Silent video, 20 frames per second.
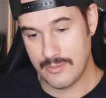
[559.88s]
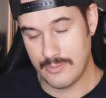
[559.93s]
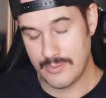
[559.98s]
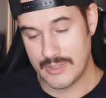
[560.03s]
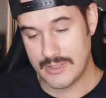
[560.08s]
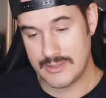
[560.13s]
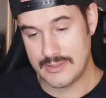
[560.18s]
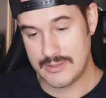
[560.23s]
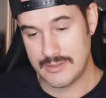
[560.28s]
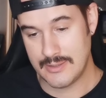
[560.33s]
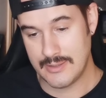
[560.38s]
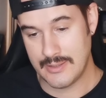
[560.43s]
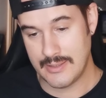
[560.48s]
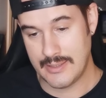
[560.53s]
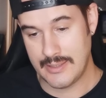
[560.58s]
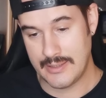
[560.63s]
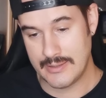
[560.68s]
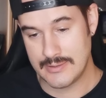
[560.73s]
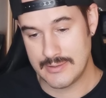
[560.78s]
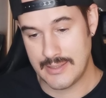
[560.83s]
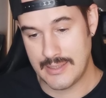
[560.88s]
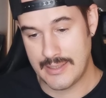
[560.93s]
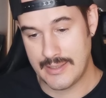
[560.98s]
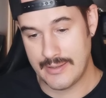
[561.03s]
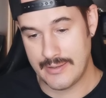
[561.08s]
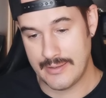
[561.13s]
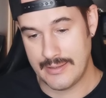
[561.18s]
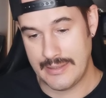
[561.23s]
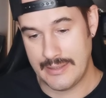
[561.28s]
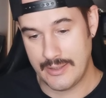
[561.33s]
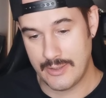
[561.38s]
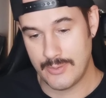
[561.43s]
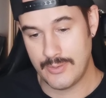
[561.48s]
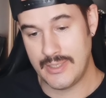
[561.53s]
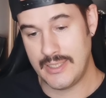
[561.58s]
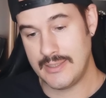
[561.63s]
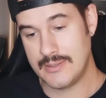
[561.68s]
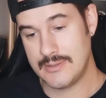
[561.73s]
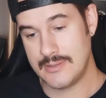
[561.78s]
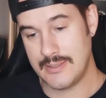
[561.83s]
which is then
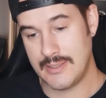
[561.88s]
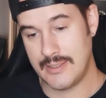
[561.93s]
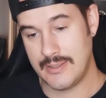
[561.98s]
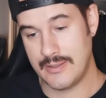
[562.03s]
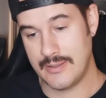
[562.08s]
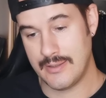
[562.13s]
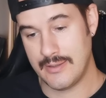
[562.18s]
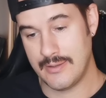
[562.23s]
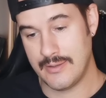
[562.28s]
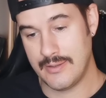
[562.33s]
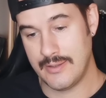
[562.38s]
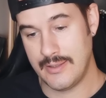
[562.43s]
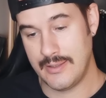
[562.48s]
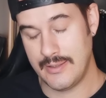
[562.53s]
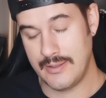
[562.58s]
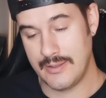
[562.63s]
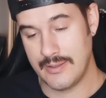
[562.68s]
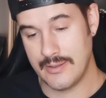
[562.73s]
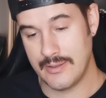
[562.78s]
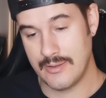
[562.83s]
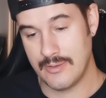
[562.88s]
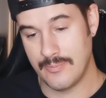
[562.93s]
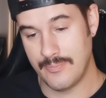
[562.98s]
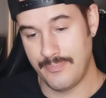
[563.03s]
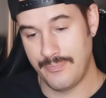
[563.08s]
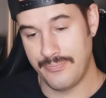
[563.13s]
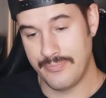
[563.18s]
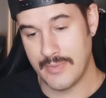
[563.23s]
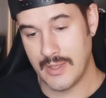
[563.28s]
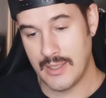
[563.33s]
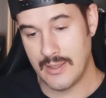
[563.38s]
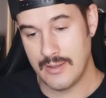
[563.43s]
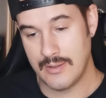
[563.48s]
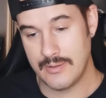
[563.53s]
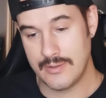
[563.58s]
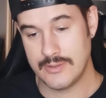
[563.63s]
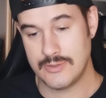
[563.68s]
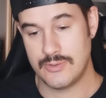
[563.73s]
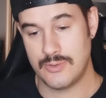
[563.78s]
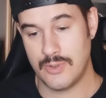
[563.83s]
increasing the
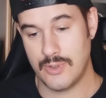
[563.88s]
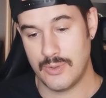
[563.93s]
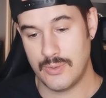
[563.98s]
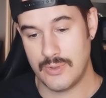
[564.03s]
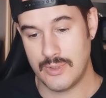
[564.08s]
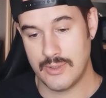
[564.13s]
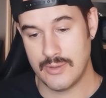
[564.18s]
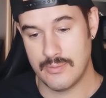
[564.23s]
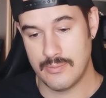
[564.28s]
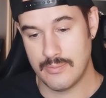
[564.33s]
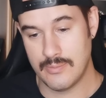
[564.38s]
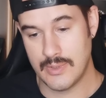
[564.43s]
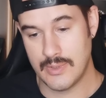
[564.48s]
stroke